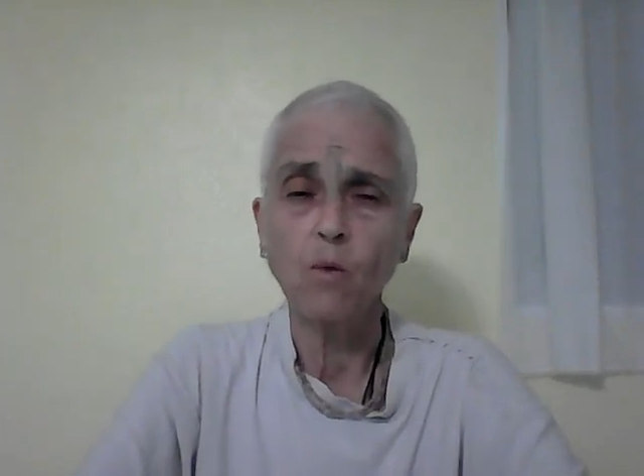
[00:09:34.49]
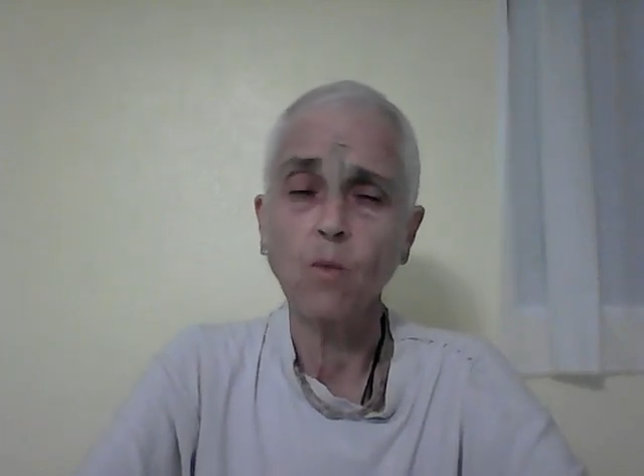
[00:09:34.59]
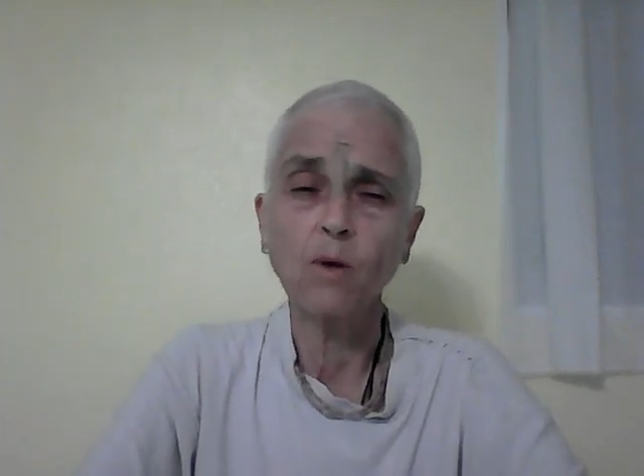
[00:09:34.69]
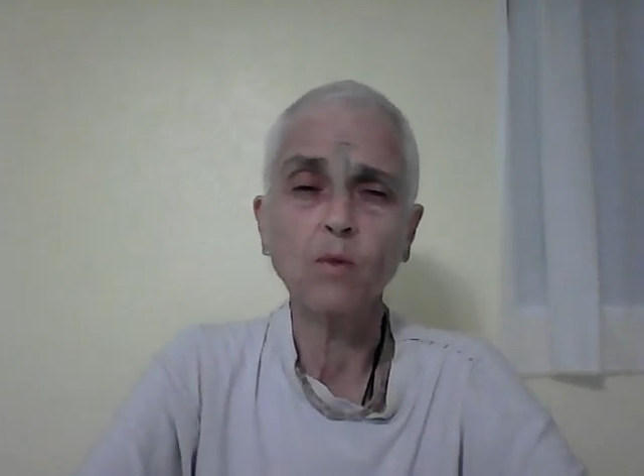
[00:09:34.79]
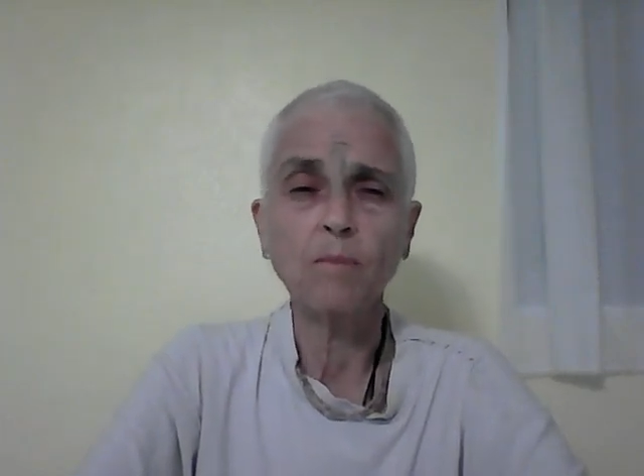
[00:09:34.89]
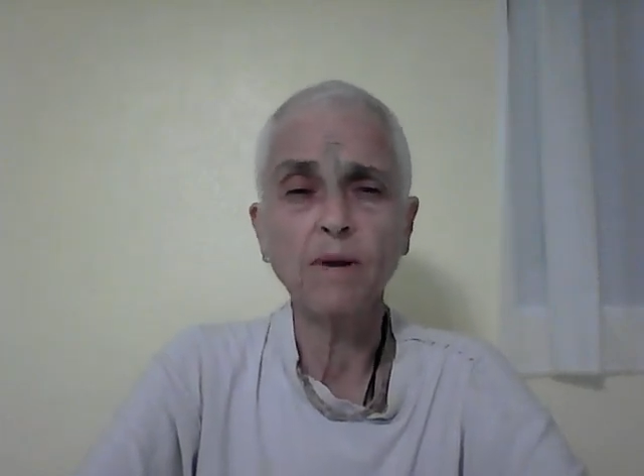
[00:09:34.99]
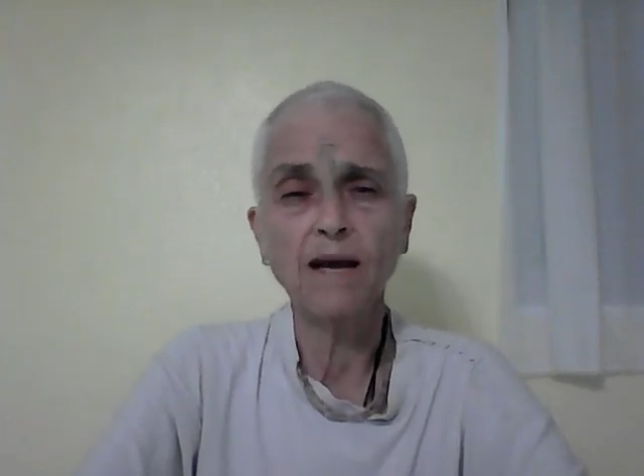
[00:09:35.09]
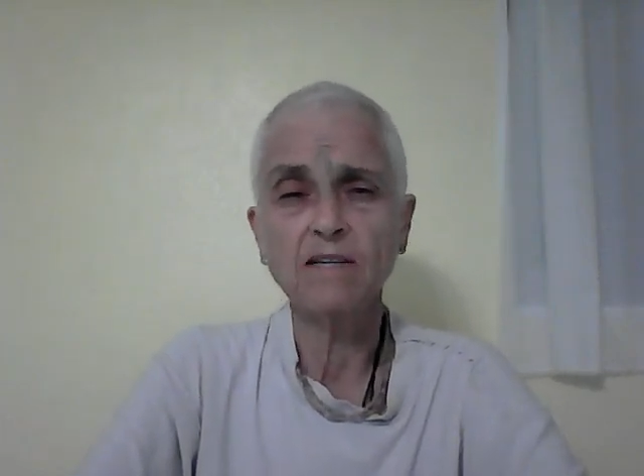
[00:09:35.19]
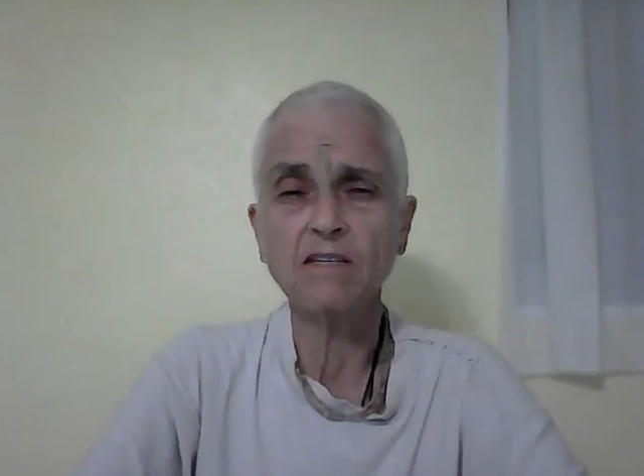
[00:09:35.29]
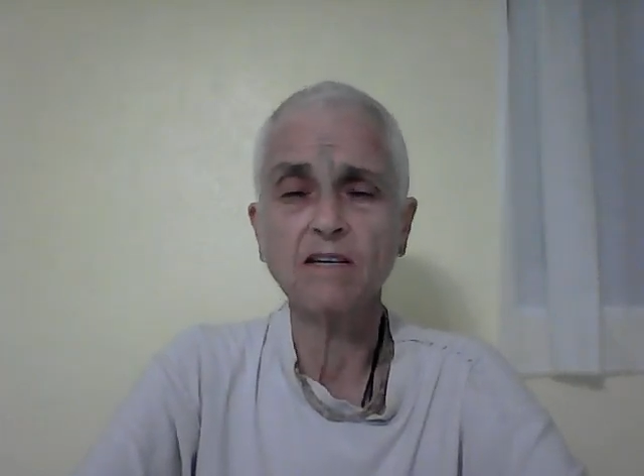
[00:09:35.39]
When one
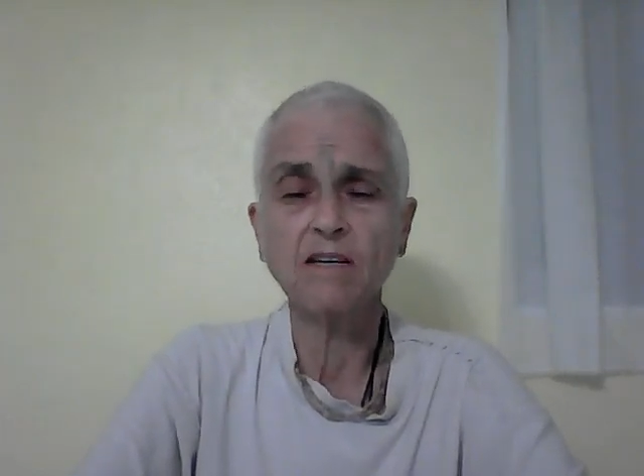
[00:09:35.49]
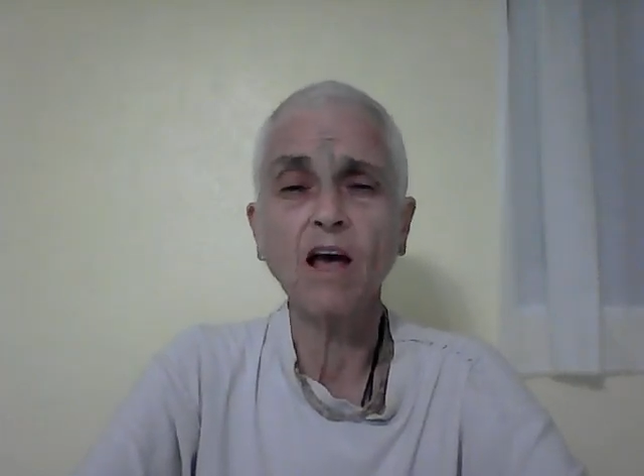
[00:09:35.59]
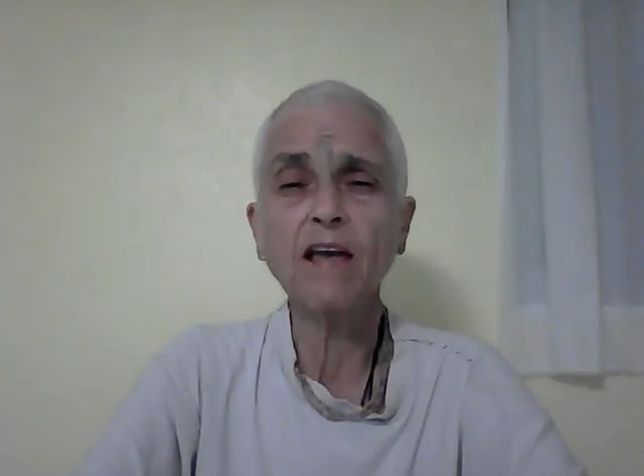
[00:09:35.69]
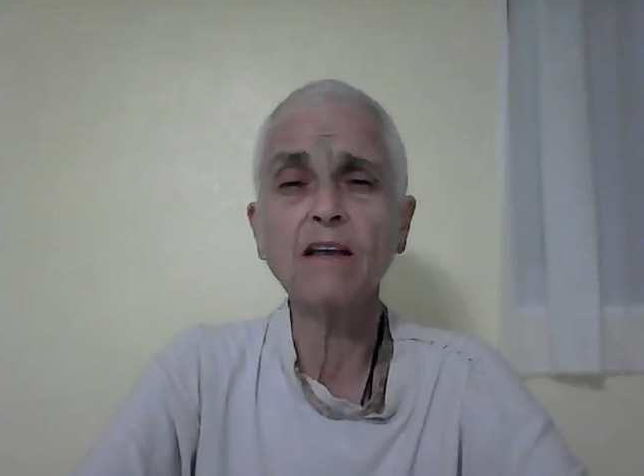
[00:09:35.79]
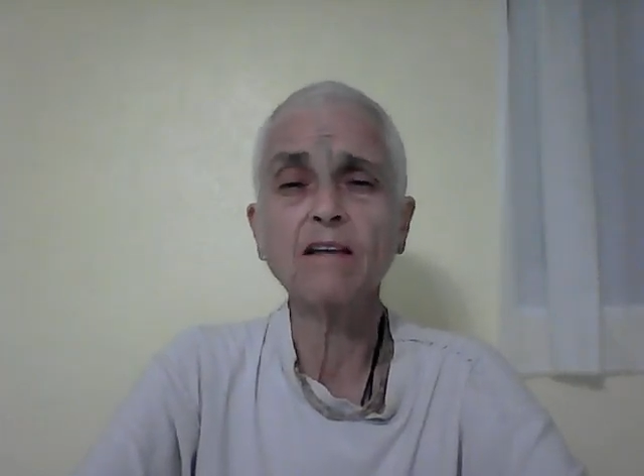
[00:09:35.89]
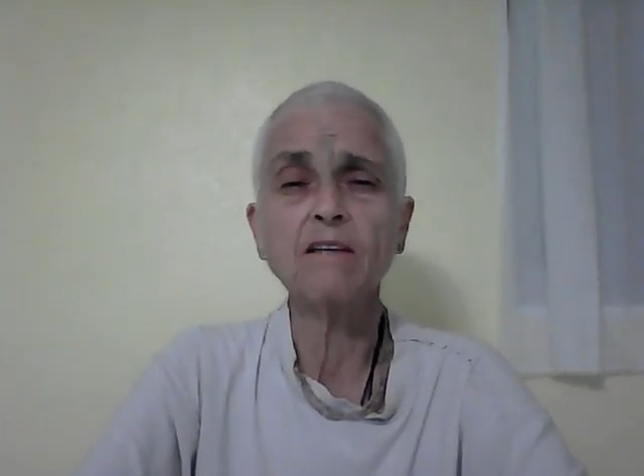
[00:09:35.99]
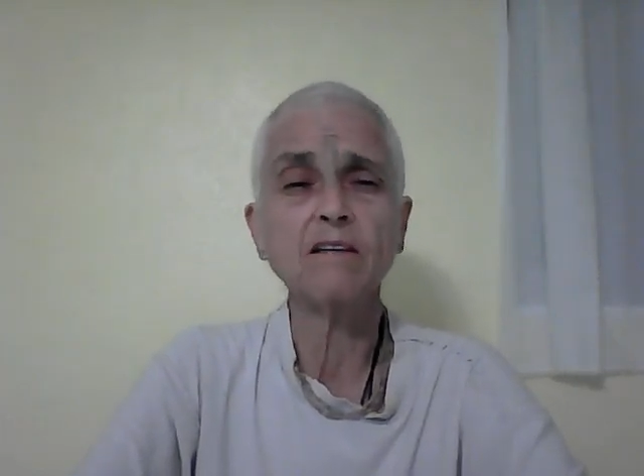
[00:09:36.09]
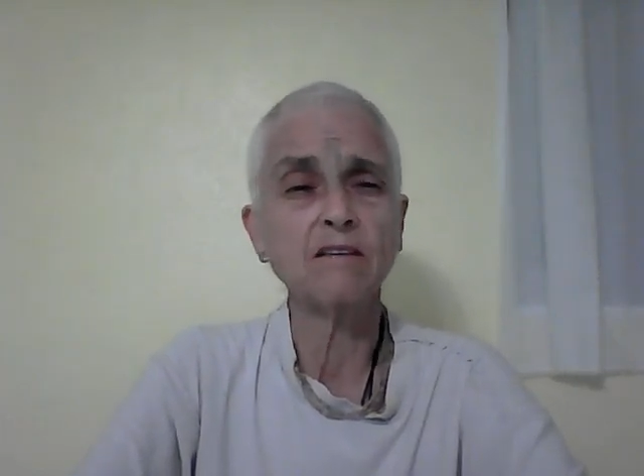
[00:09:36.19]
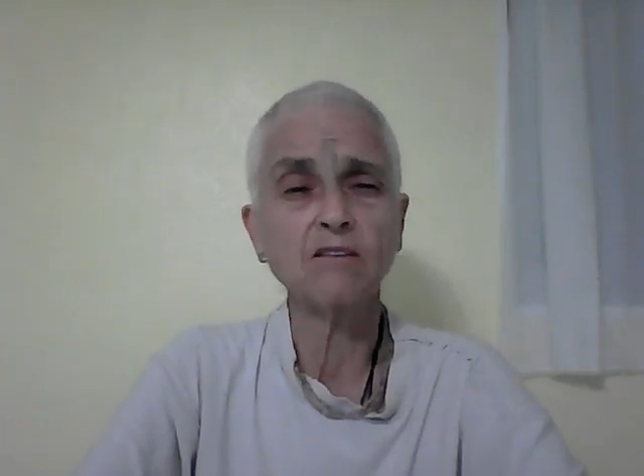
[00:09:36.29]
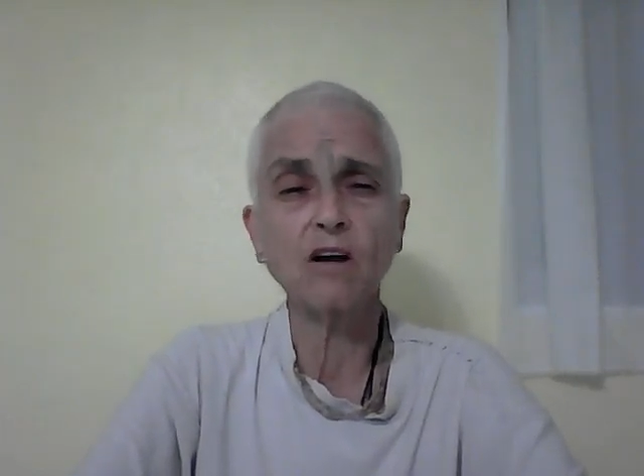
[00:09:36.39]
passes in light, he
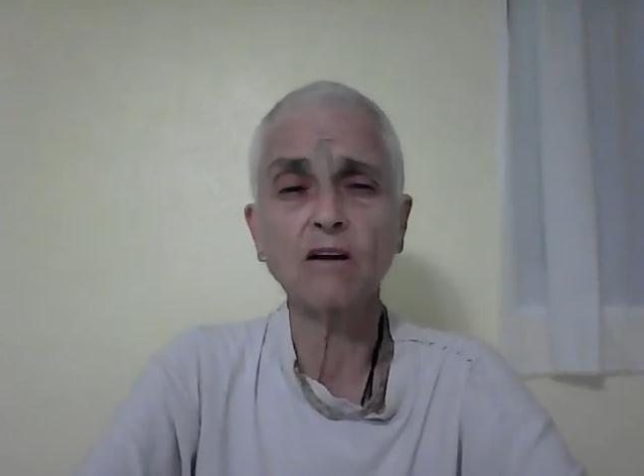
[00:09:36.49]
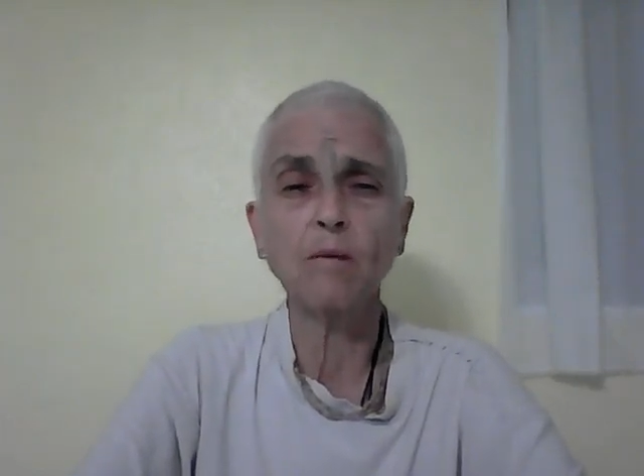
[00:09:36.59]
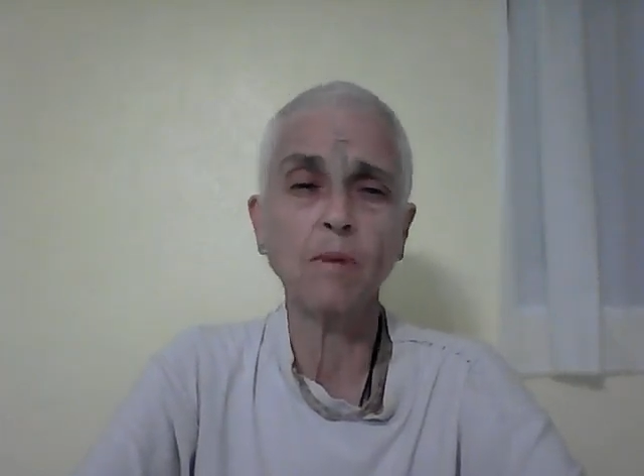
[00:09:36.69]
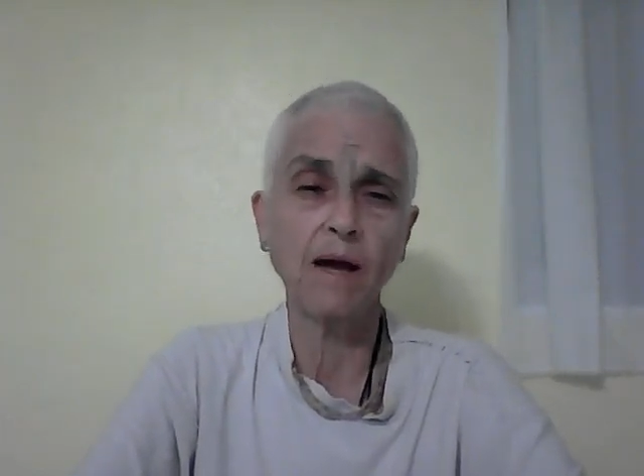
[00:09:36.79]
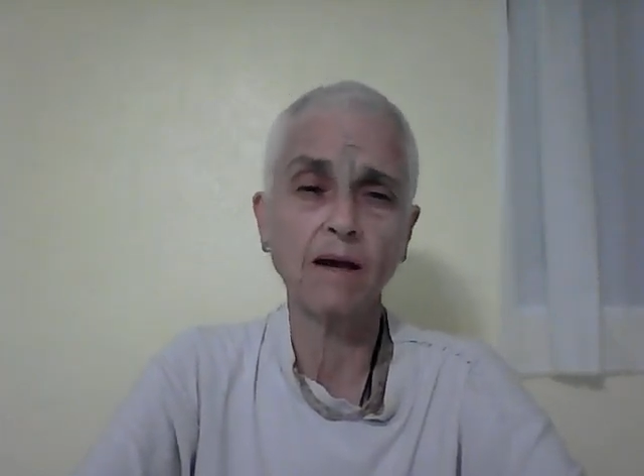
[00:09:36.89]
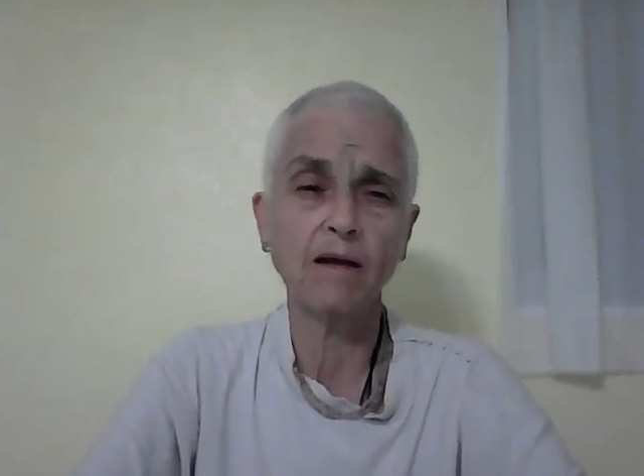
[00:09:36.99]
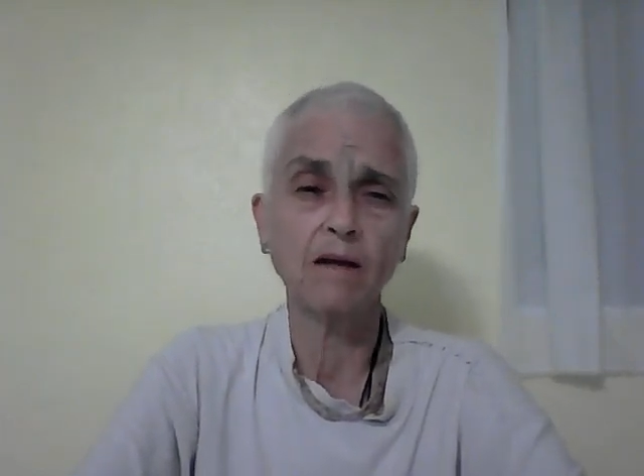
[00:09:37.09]
does not come back.